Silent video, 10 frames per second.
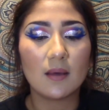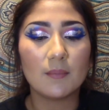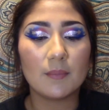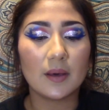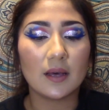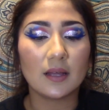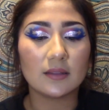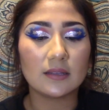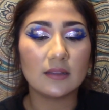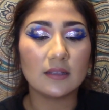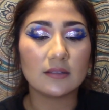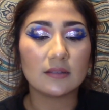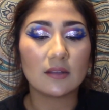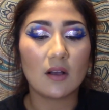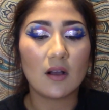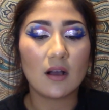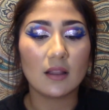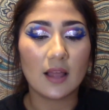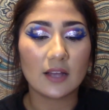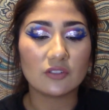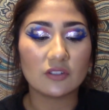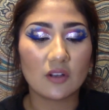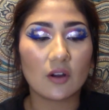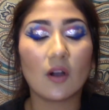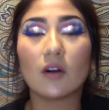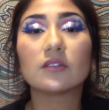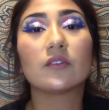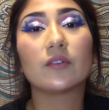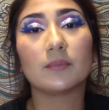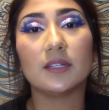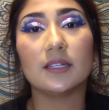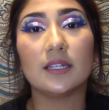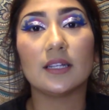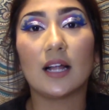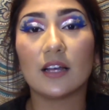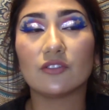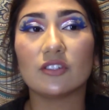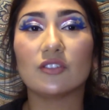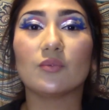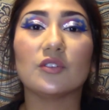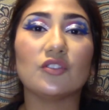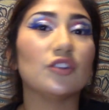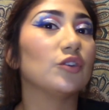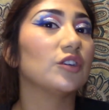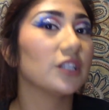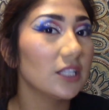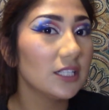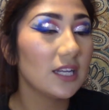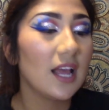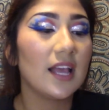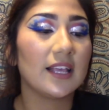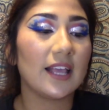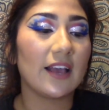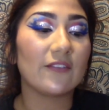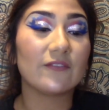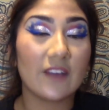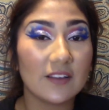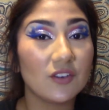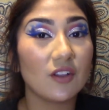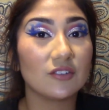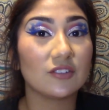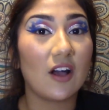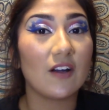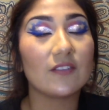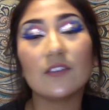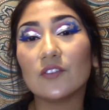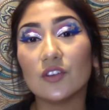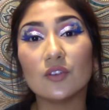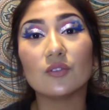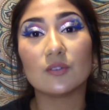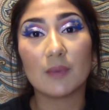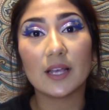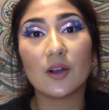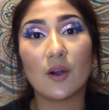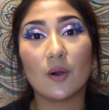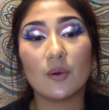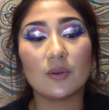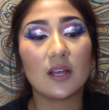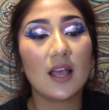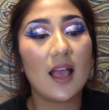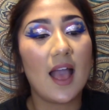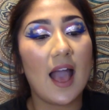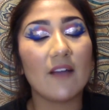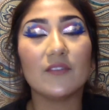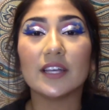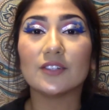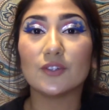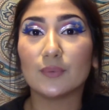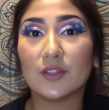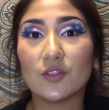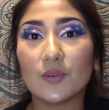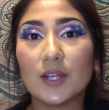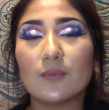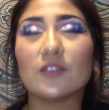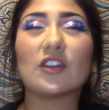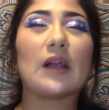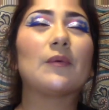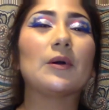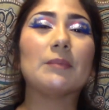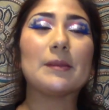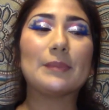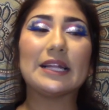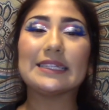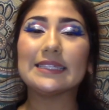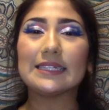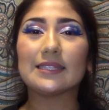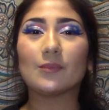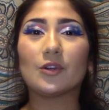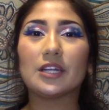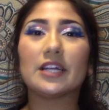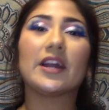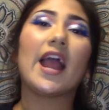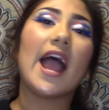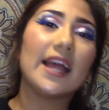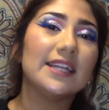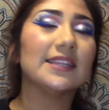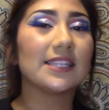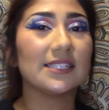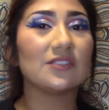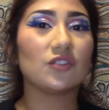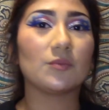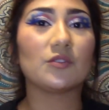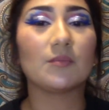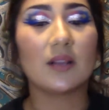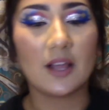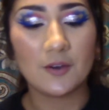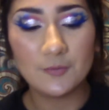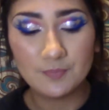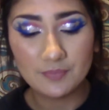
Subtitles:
But these lashes are also from TDE Lashes, which you could get $5 off if you use my code ADVIA213, which I will be placing somewhere here and in the description below.